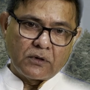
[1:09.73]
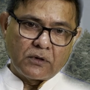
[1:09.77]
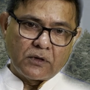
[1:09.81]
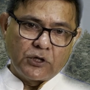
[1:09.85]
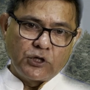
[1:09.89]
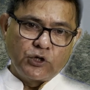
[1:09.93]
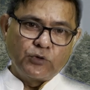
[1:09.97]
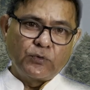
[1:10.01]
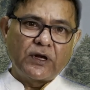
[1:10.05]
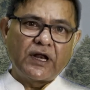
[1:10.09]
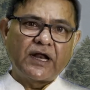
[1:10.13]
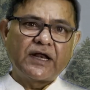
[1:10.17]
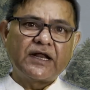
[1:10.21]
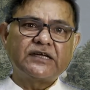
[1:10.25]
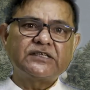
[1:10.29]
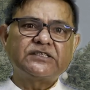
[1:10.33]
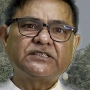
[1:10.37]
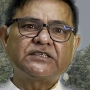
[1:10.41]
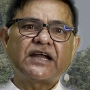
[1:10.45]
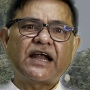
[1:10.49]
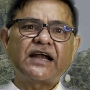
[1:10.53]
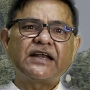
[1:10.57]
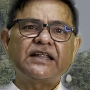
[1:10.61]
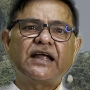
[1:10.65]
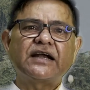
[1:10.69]
You will
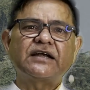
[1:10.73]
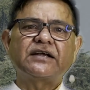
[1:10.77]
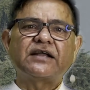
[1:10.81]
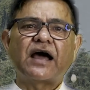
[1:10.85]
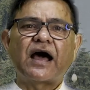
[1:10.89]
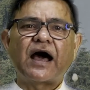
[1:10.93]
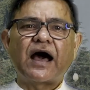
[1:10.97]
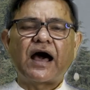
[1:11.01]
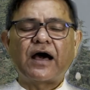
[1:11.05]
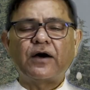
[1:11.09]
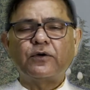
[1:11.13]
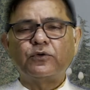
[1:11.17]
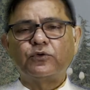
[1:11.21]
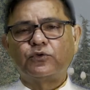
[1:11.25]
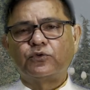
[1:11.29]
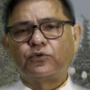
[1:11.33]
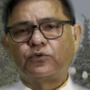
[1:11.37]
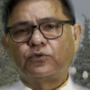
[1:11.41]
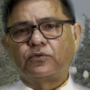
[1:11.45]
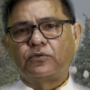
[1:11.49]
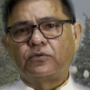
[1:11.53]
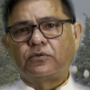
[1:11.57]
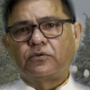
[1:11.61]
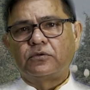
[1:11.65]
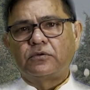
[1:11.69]
understand that how
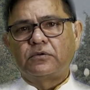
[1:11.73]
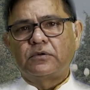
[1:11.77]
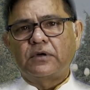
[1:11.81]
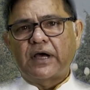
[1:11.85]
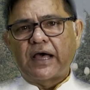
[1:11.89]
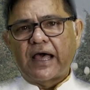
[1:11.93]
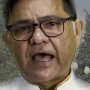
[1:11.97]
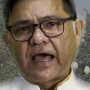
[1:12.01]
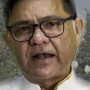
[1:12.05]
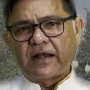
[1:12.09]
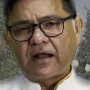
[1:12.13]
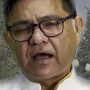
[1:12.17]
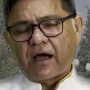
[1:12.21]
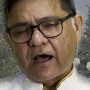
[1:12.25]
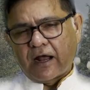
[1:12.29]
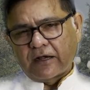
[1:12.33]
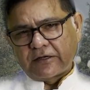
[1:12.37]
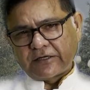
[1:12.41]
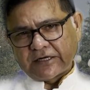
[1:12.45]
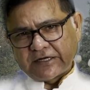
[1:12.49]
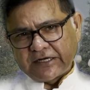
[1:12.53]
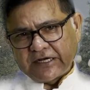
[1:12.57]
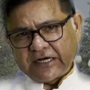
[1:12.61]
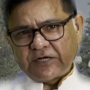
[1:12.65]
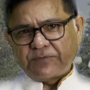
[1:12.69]
an
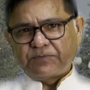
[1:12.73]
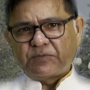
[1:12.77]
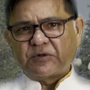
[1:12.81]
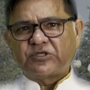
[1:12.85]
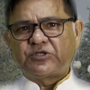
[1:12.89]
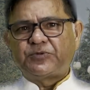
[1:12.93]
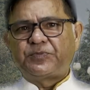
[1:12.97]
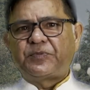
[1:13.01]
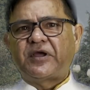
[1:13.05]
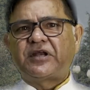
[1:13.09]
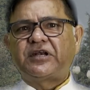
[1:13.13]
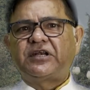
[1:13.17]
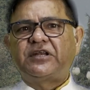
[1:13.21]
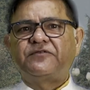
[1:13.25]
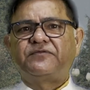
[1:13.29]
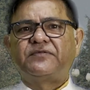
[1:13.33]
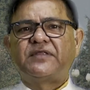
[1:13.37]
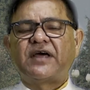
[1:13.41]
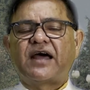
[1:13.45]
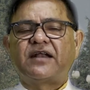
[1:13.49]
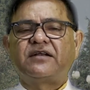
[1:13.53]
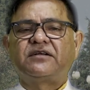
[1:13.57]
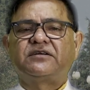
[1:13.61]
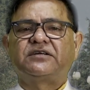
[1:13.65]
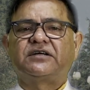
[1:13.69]
alternate perspective
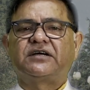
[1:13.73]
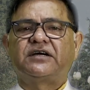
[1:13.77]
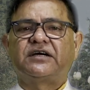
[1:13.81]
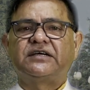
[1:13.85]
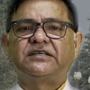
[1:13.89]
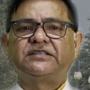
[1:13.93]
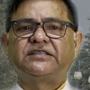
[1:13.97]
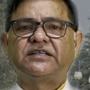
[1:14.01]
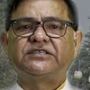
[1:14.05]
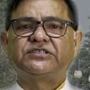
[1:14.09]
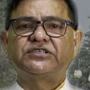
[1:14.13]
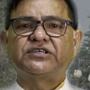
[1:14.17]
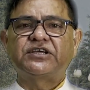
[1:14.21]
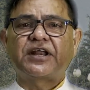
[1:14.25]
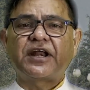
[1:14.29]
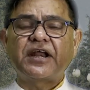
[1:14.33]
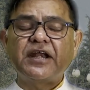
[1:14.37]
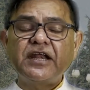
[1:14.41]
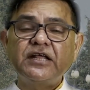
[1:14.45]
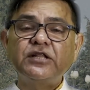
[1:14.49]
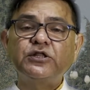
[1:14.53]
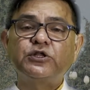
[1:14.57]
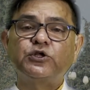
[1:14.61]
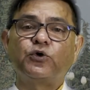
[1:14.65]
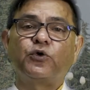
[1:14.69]
that the
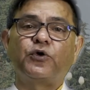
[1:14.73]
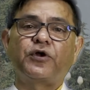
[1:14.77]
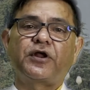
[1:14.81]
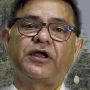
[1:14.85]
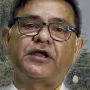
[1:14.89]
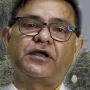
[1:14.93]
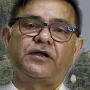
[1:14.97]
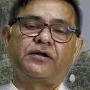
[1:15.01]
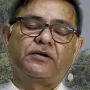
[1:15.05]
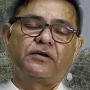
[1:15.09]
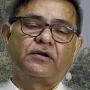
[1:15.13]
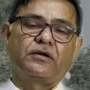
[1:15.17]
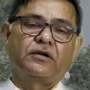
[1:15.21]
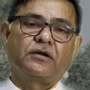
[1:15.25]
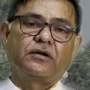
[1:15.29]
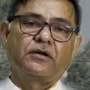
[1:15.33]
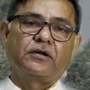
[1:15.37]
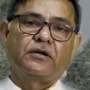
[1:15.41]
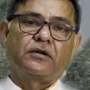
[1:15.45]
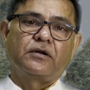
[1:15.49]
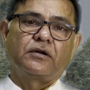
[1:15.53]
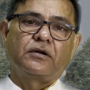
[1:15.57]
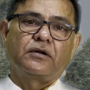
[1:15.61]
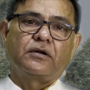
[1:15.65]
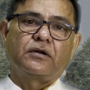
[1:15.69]
screening theory
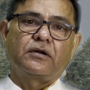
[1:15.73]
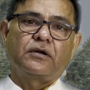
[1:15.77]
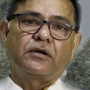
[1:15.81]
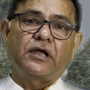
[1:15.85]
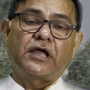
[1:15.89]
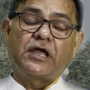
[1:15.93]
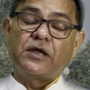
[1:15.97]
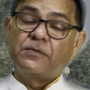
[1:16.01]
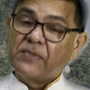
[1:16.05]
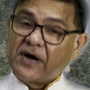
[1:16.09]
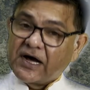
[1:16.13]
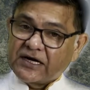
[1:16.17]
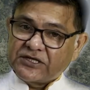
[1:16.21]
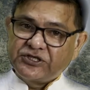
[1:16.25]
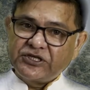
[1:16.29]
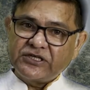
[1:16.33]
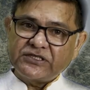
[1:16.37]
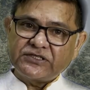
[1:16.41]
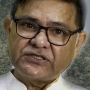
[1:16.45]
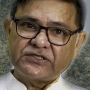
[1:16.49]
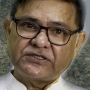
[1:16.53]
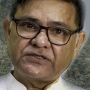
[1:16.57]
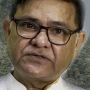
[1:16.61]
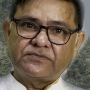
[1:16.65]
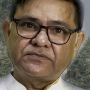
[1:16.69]

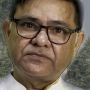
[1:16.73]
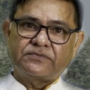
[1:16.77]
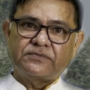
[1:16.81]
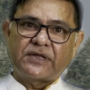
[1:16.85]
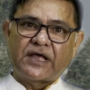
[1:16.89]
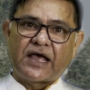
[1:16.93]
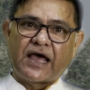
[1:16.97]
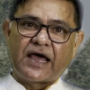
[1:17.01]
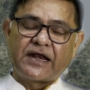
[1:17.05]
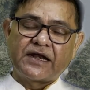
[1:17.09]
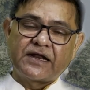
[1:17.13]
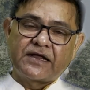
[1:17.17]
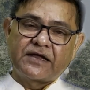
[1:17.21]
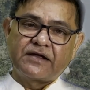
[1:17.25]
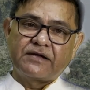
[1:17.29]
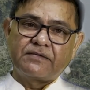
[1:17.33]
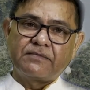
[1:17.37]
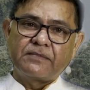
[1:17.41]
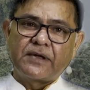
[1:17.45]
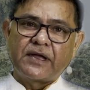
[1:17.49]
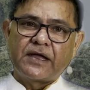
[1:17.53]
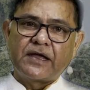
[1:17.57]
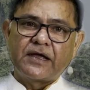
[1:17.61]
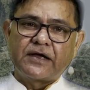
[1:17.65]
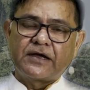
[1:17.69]
emerges and
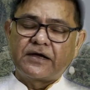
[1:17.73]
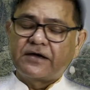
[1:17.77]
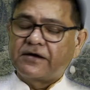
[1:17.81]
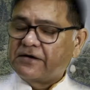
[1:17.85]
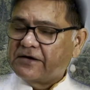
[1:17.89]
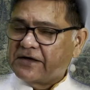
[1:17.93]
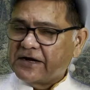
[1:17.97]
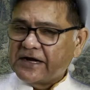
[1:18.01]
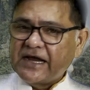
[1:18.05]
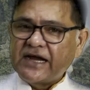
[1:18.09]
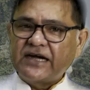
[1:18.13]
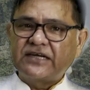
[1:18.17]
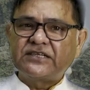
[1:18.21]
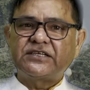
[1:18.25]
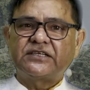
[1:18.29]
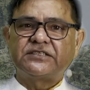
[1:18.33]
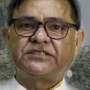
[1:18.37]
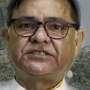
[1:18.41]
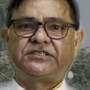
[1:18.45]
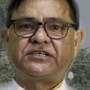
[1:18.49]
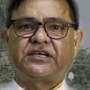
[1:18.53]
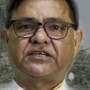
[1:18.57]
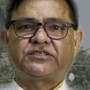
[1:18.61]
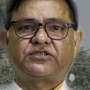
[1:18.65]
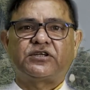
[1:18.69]
creates a
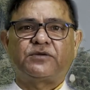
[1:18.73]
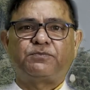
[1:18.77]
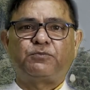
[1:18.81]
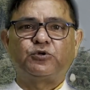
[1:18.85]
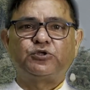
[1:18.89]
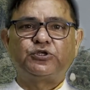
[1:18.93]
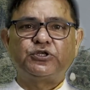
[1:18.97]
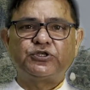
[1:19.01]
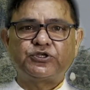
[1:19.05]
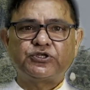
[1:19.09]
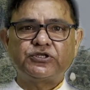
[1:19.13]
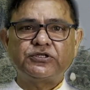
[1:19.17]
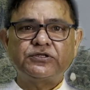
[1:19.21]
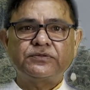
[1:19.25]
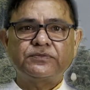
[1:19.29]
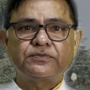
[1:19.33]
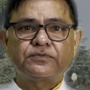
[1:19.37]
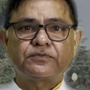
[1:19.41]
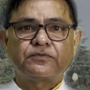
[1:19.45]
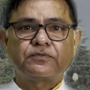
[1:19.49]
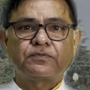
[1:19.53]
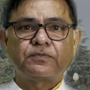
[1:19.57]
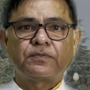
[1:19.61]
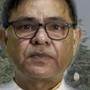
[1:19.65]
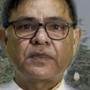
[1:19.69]
juxtaposition,
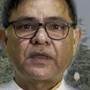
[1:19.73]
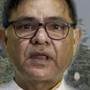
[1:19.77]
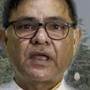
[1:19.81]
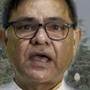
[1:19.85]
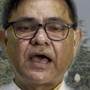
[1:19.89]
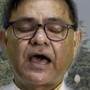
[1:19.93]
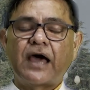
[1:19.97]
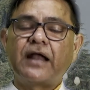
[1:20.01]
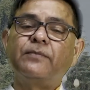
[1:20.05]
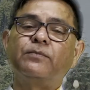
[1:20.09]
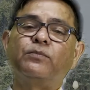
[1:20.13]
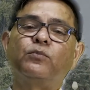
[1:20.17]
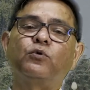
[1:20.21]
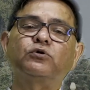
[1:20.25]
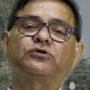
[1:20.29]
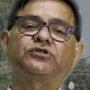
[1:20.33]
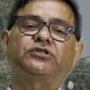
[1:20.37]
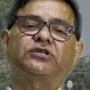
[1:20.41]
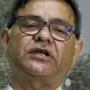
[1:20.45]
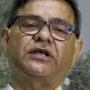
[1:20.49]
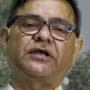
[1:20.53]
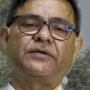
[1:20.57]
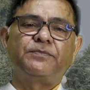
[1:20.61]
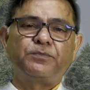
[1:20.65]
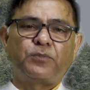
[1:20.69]
and most
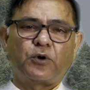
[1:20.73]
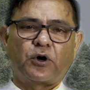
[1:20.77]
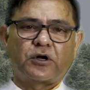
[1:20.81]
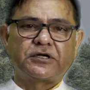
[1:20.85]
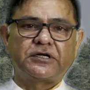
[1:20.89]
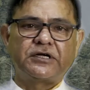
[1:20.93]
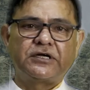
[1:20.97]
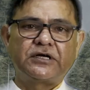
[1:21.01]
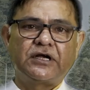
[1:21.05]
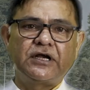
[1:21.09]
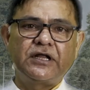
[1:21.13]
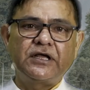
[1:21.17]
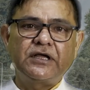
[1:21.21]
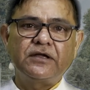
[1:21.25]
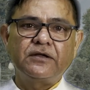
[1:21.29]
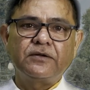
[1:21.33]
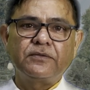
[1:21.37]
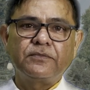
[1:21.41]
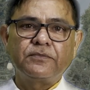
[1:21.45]
importantly,